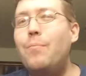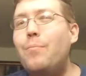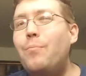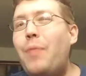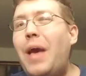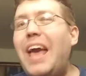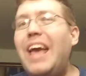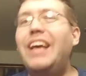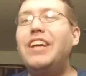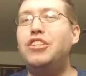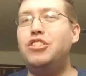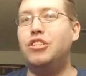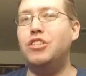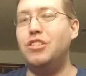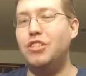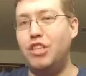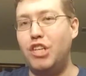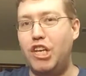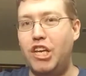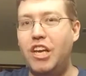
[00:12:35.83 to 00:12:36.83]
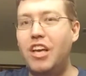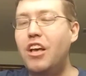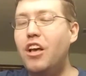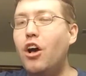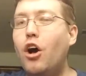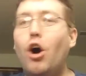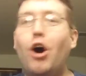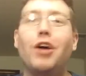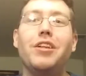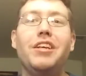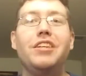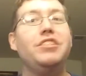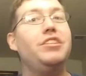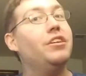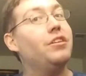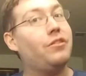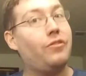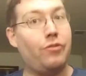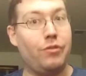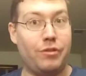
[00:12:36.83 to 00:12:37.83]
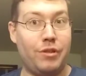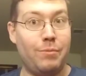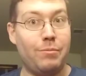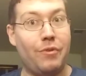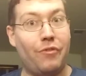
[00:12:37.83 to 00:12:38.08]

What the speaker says: patiently all these years for them